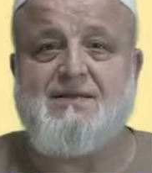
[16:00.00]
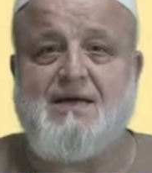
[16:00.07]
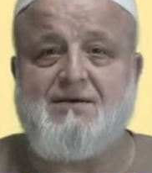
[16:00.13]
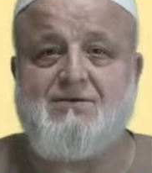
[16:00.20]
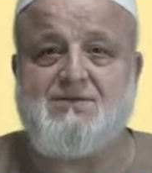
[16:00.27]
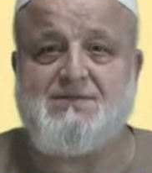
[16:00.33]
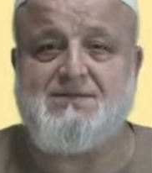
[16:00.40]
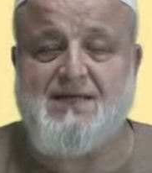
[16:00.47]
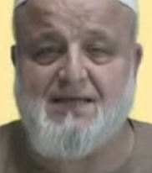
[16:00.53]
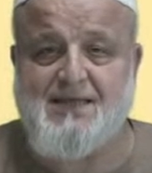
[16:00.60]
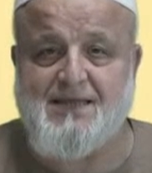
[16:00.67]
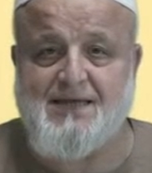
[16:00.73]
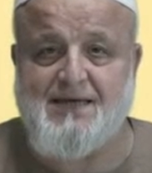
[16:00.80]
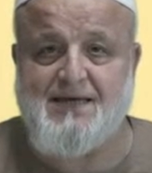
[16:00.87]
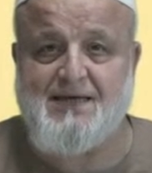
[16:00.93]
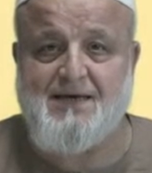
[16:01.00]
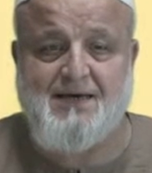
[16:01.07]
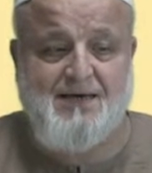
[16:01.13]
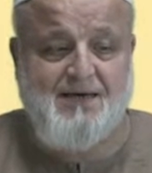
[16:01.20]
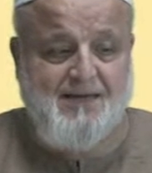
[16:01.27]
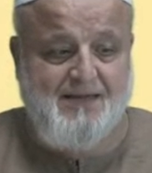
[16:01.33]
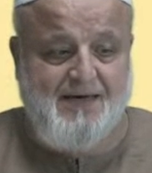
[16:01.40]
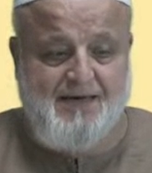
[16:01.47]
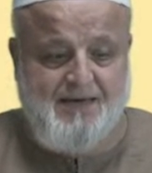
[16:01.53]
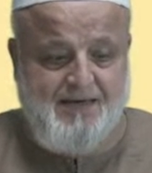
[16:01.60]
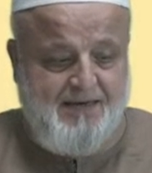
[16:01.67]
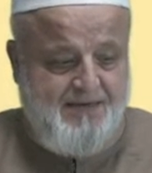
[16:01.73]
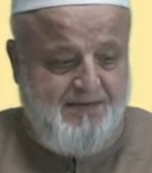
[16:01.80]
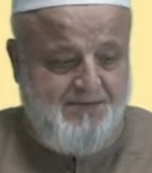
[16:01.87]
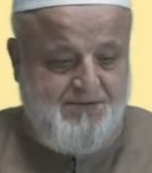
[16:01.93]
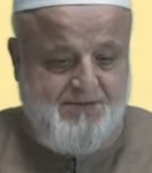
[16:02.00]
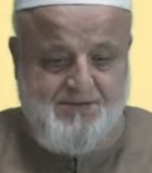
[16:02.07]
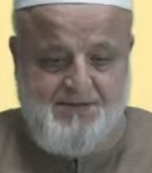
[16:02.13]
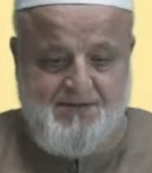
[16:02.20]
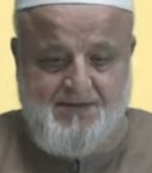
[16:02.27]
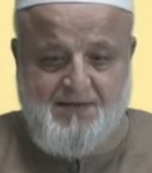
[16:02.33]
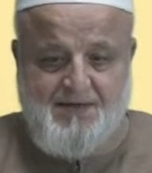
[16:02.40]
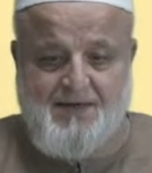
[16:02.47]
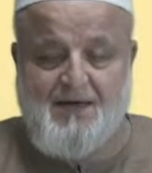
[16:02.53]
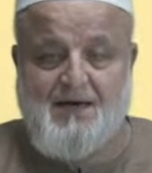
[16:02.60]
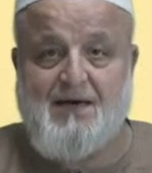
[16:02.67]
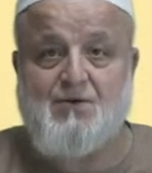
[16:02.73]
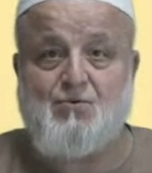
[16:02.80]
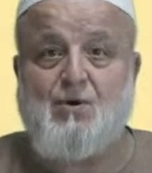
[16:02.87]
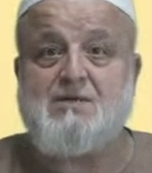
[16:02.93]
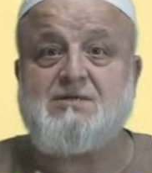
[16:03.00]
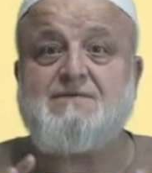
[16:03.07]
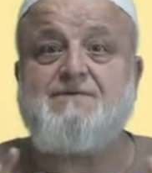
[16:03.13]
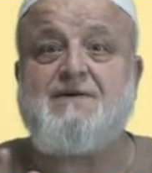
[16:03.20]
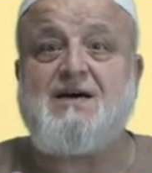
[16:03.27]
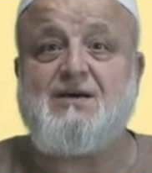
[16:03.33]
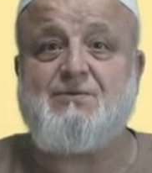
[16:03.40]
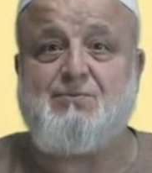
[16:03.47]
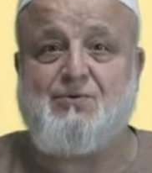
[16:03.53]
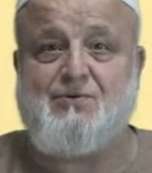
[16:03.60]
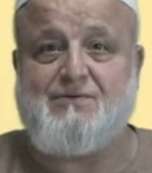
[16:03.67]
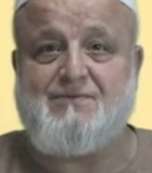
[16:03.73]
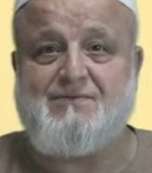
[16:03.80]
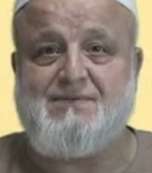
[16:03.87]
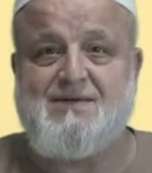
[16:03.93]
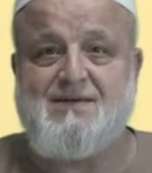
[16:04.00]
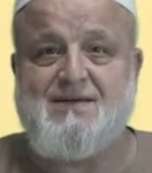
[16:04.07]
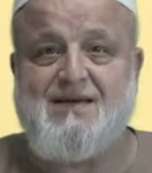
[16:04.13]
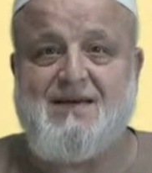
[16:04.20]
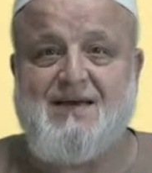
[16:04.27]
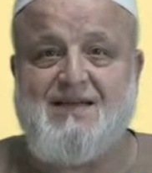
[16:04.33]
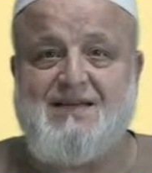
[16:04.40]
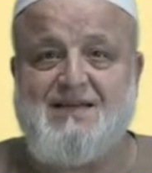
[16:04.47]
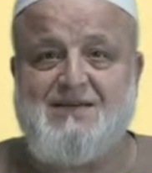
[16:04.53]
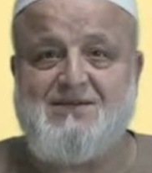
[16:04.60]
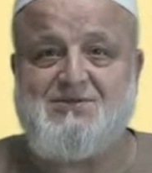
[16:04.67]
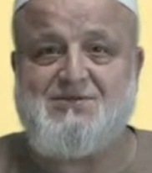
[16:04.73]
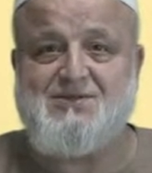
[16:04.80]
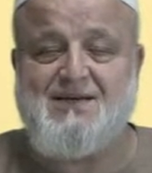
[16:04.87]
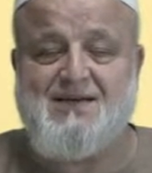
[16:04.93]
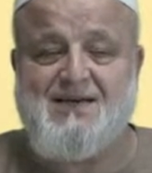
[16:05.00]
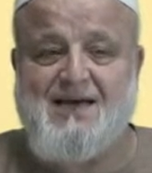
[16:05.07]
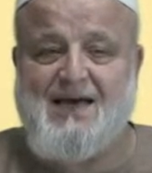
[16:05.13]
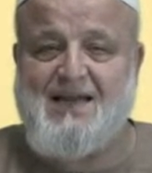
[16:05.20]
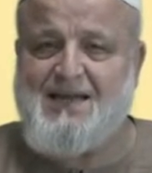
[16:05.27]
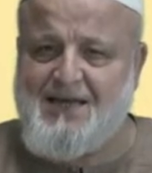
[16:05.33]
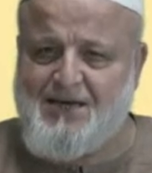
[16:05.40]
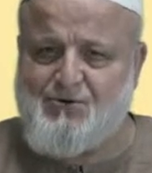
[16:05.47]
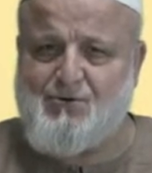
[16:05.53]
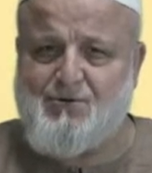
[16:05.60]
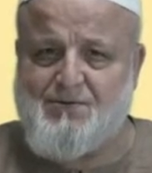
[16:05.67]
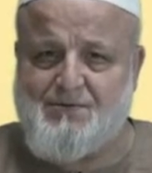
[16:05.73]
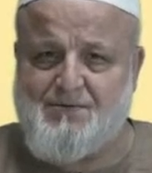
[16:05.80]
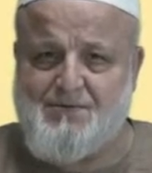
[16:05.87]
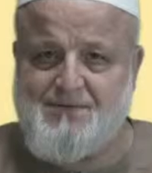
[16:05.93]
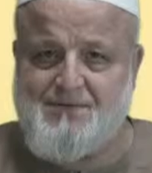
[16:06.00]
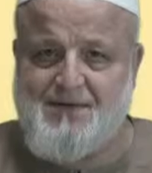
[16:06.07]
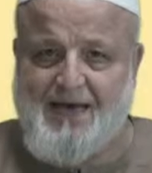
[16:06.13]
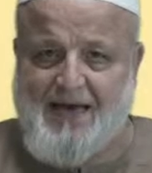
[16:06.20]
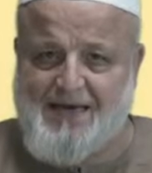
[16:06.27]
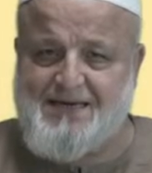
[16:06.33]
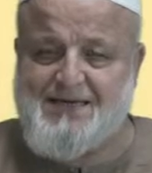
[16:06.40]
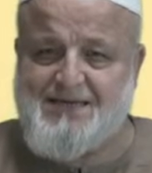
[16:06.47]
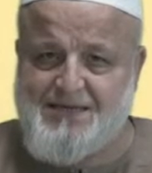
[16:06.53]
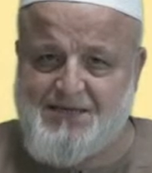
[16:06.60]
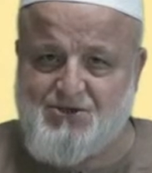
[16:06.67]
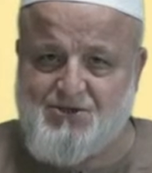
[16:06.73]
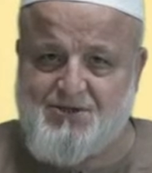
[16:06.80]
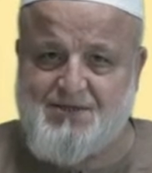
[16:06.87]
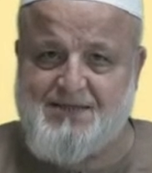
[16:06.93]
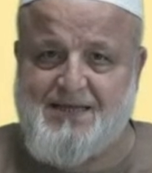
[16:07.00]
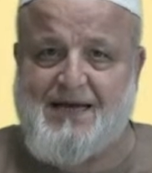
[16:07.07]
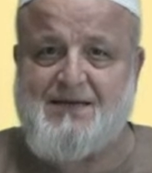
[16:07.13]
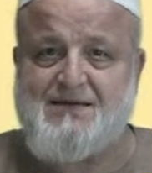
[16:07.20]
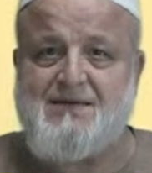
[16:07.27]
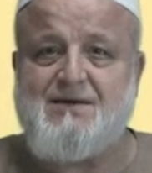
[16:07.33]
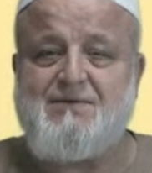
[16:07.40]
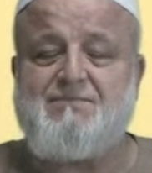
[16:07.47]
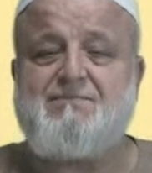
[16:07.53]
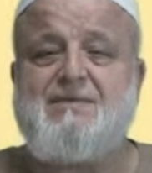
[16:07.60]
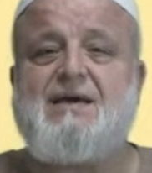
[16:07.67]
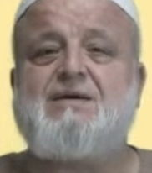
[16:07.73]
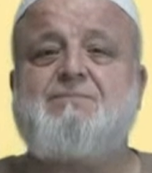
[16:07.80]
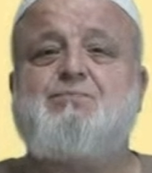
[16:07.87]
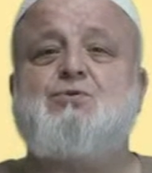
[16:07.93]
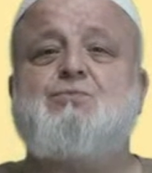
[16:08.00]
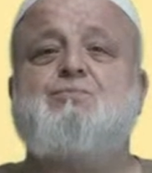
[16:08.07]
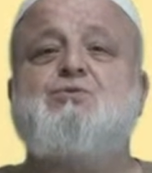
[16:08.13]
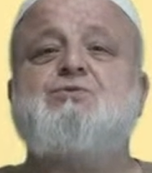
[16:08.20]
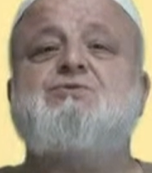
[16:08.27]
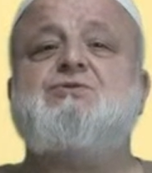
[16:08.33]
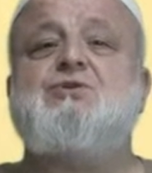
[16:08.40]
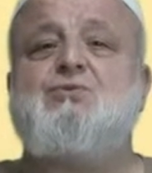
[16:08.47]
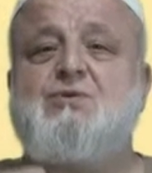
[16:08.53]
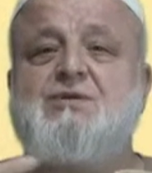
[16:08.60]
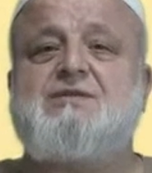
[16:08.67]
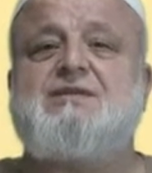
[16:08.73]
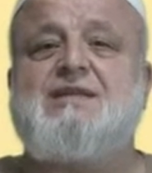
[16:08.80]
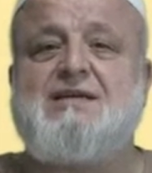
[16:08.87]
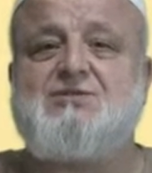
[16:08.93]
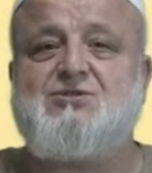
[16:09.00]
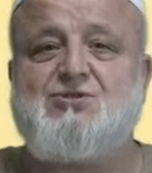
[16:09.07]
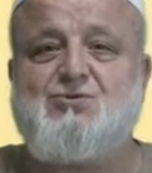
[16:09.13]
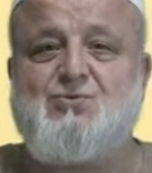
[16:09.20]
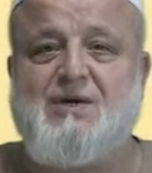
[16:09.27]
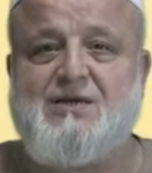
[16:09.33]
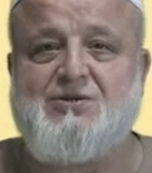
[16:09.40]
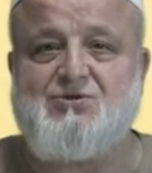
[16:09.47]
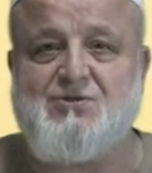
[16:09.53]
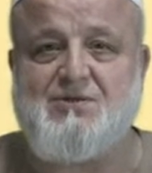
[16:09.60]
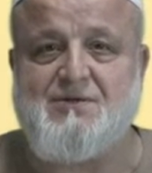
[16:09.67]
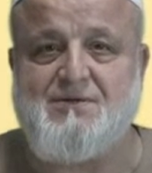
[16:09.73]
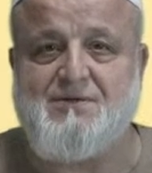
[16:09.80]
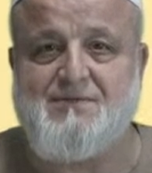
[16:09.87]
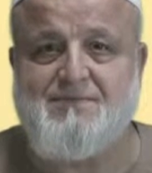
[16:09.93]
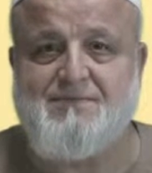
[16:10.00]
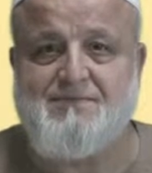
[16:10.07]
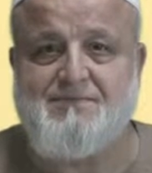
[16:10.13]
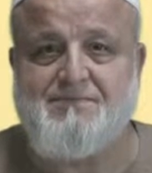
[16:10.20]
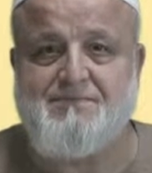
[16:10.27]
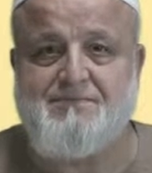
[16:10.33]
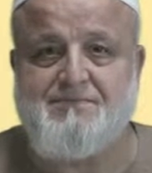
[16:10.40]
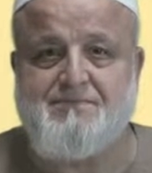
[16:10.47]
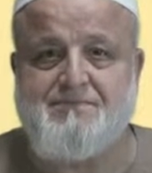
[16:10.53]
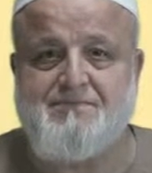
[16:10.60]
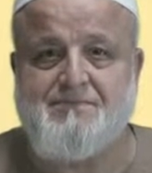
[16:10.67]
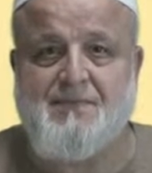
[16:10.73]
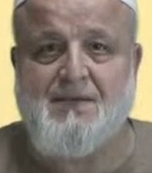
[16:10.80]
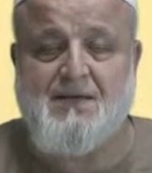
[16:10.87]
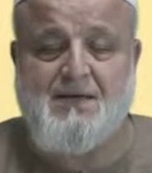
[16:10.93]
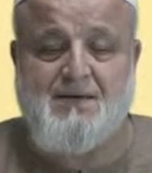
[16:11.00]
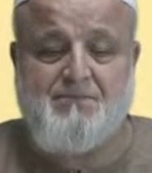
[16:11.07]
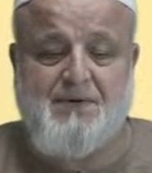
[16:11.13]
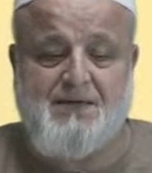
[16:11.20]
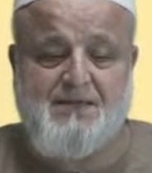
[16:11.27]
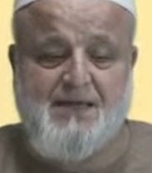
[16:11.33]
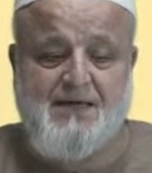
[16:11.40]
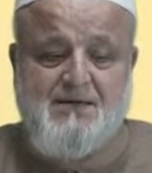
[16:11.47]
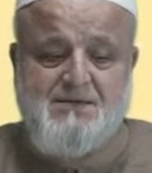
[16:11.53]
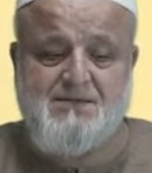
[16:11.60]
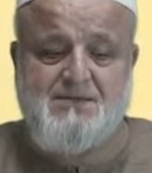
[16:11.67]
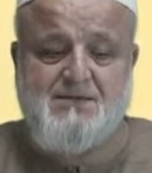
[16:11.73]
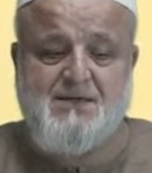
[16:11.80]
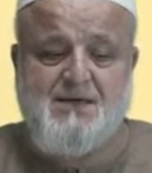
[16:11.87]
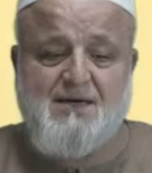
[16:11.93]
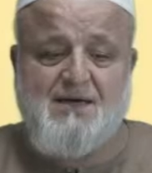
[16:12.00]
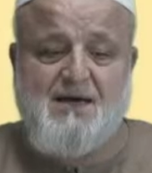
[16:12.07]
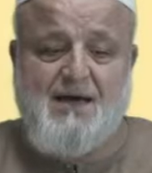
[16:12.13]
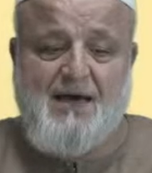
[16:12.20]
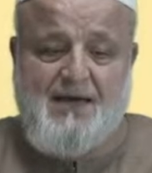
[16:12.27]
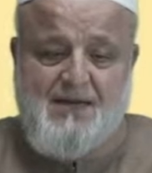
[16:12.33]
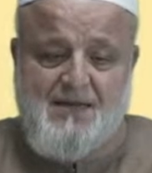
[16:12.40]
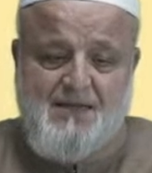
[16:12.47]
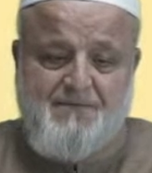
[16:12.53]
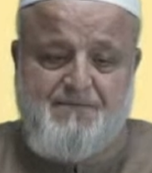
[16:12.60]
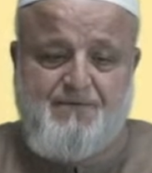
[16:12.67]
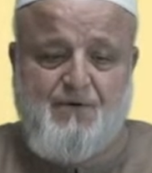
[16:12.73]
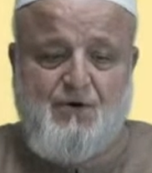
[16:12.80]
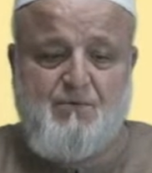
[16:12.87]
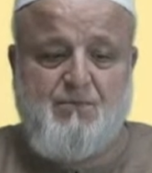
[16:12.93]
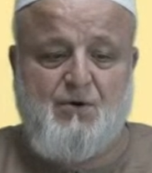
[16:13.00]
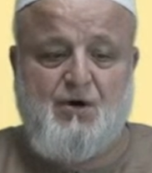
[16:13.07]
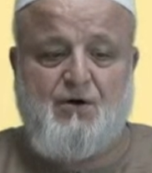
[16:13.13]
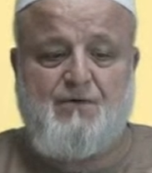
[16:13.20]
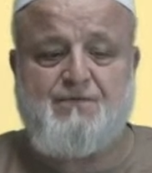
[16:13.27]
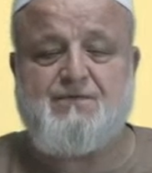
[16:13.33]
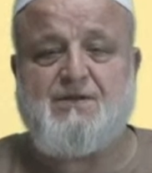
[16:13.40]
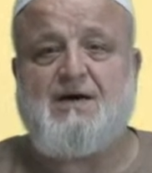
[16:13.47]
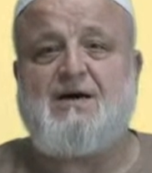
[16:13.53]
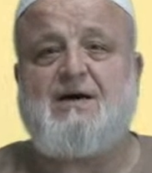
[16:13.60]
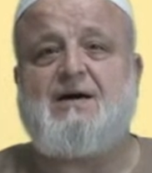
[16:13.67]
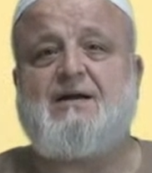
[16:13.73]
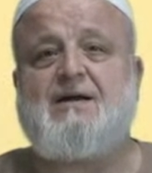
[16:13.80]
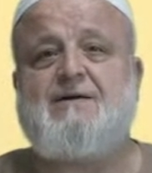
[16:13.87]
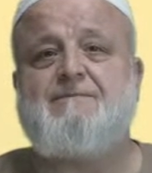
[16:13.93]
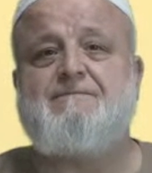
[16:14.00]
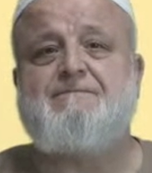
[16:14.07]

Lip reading: There is nothing that is quantifiable. It is illegal, a condition that puts you into that situation. But there is another form of tahara.